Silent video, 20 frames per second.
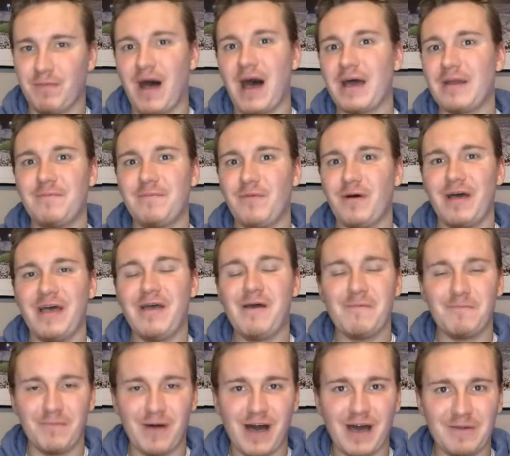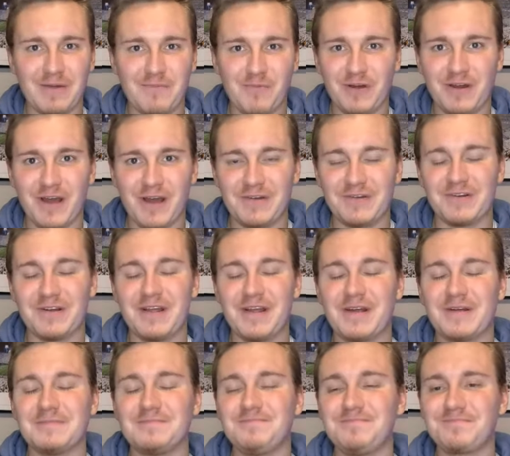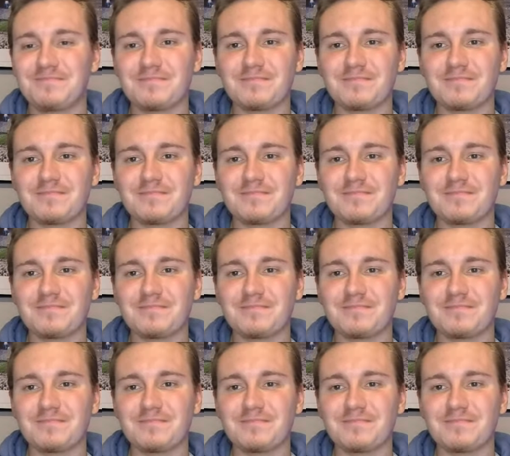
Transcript: Bottom 100 here.